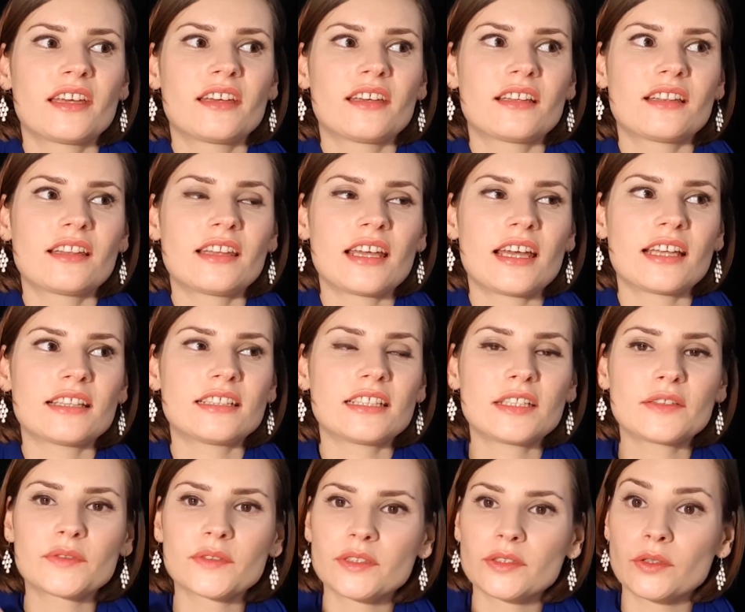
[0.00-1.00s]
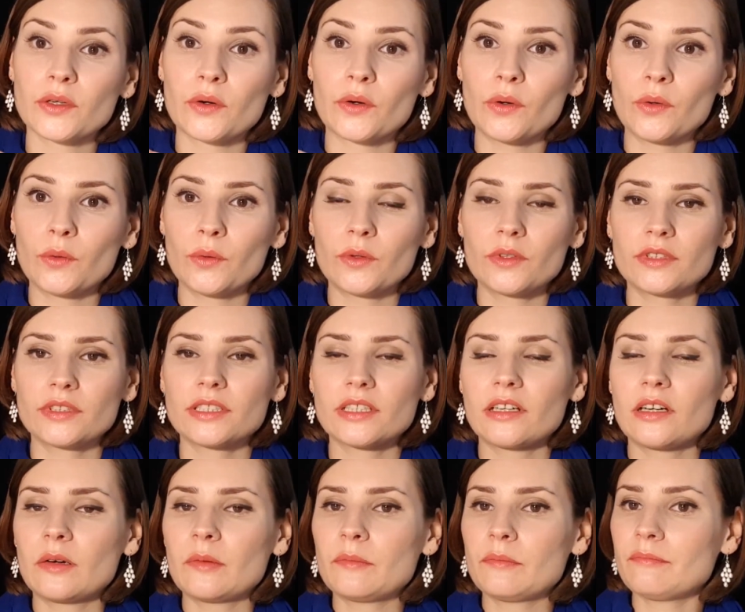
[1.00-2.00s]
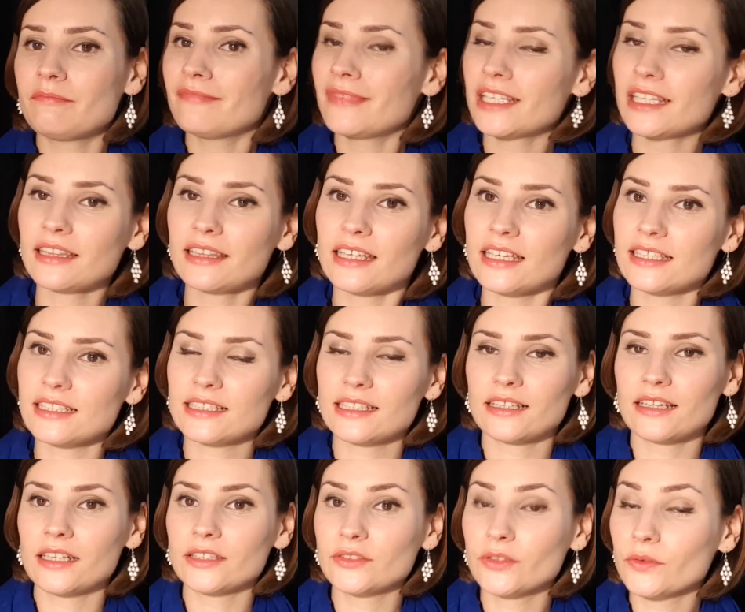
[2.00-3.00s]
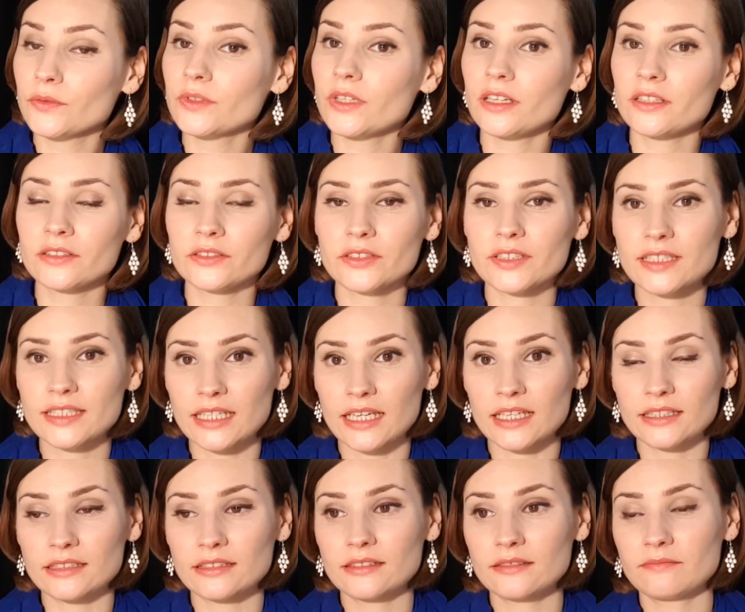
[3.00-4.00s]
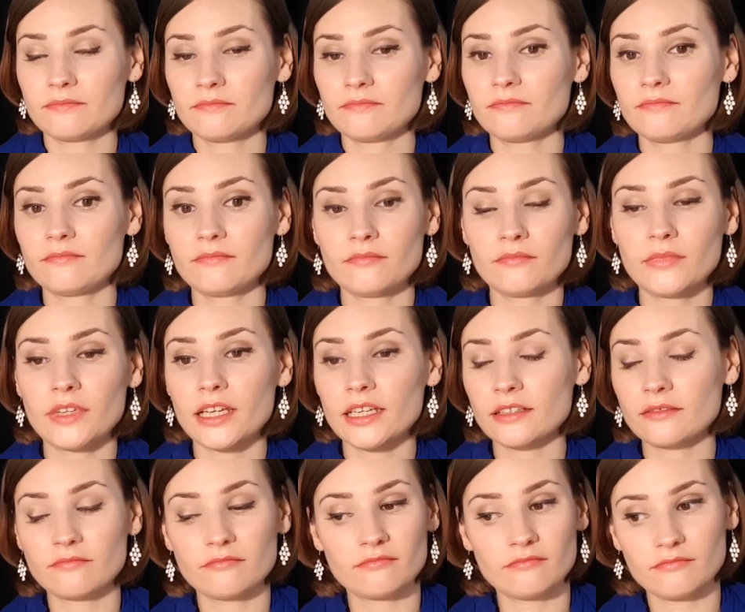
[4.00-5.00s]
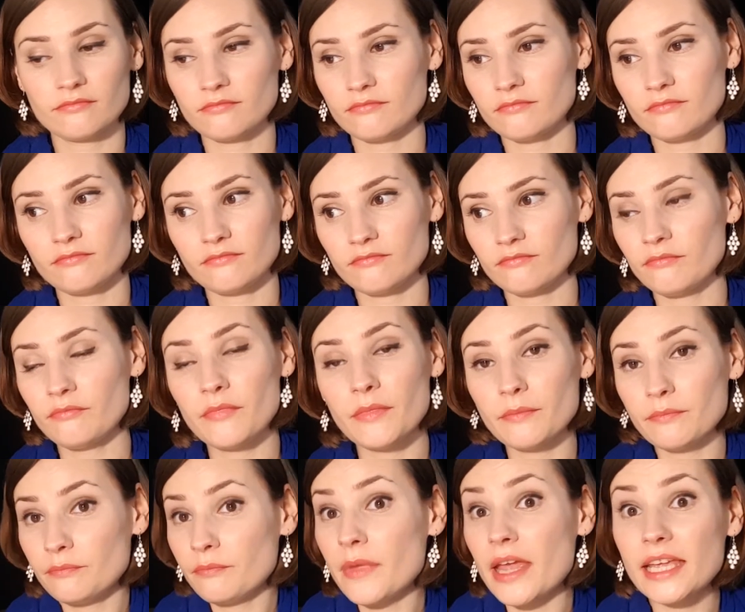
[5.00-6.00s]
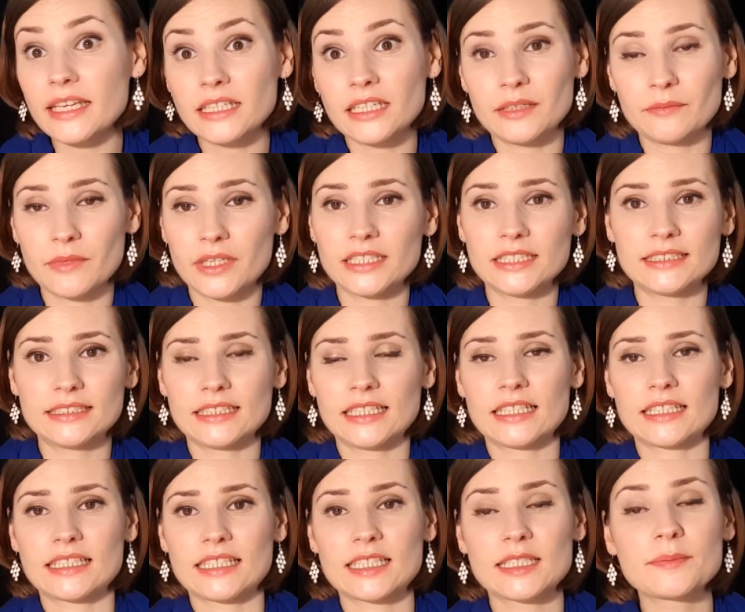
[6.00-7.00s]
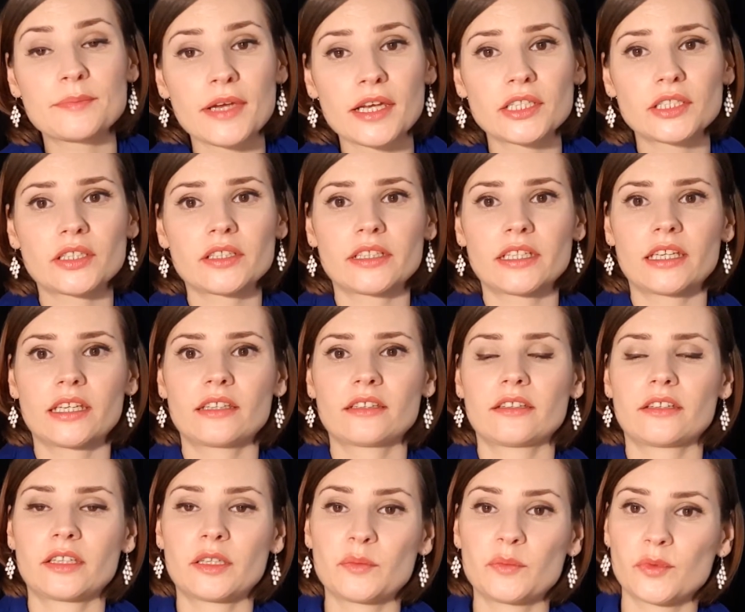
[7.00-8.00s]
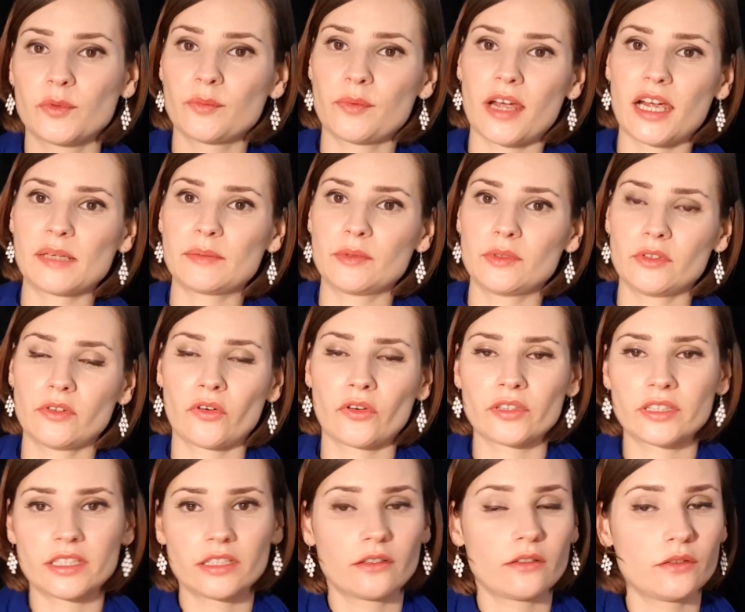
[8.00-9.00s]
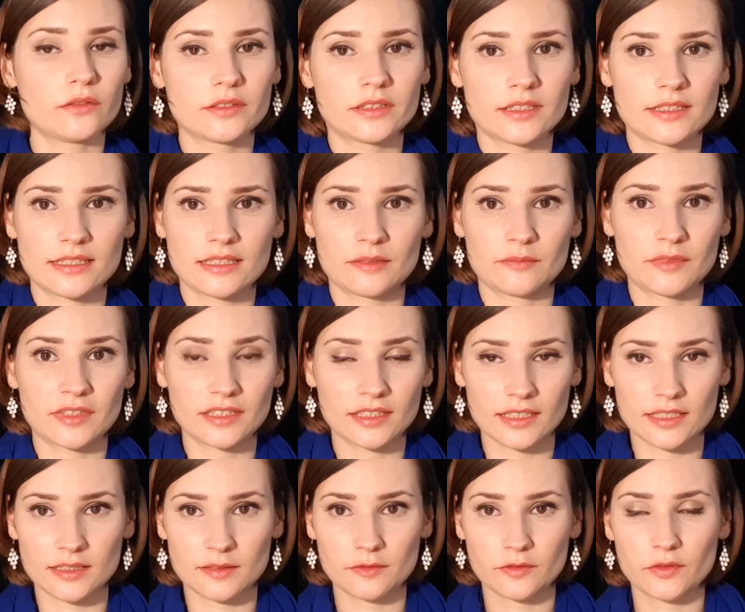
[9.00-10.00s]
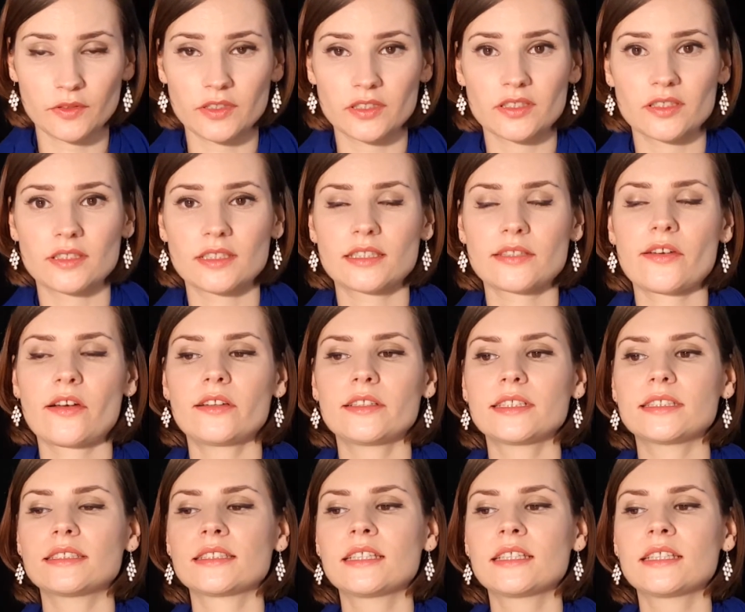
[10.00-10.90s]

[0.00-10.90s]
that even though there are many things that I don't understand, like many things, especially in the Hebrew Bible or the Old Testament as Christians call it,